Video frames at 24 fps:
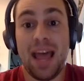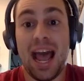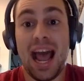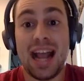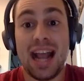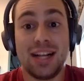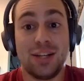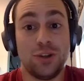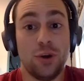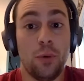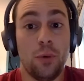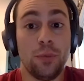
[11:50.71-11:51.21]

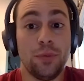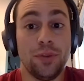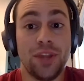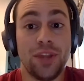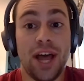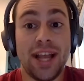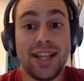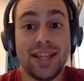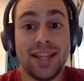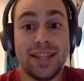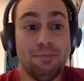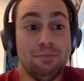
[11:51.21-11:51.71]
don't
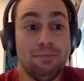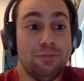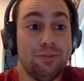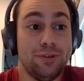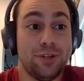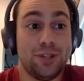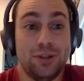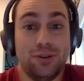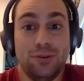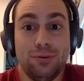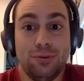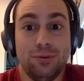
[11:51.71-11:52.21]
like them for
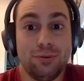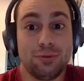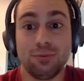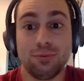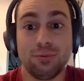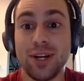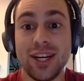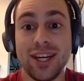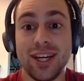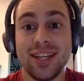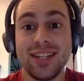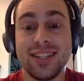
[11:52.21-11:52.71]
turtles.
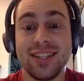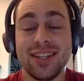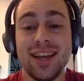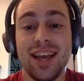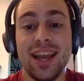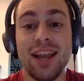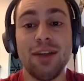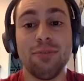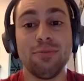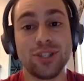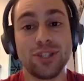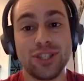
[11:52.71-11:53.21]
What can I
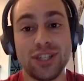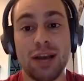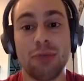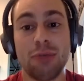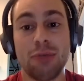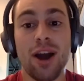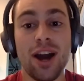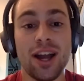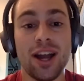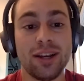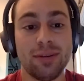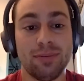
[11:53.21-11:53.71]
say? Which is
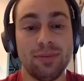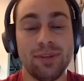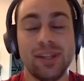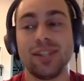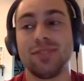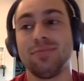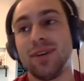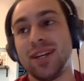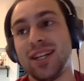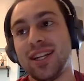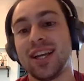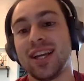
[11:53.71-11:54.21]
ironic
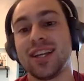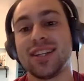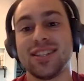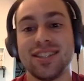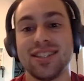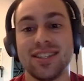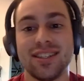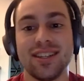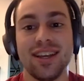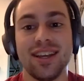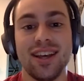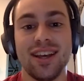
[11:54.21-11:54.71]
because my
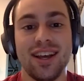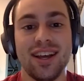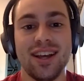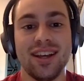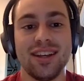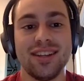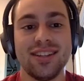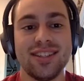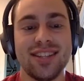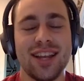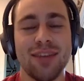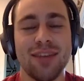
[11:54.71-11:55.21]
next
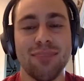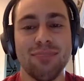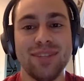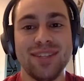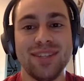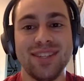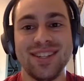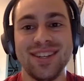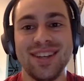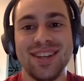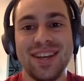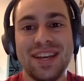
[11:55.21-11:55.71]
setup
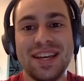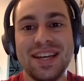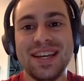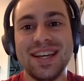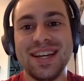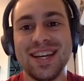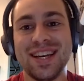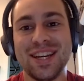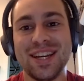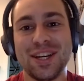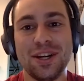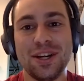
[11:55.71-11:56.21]
is
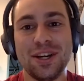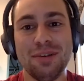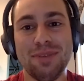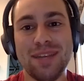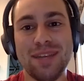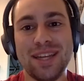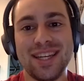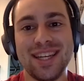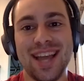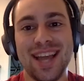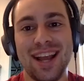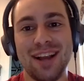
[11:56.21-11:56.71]
going to
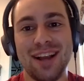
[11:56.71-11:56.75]
be a tank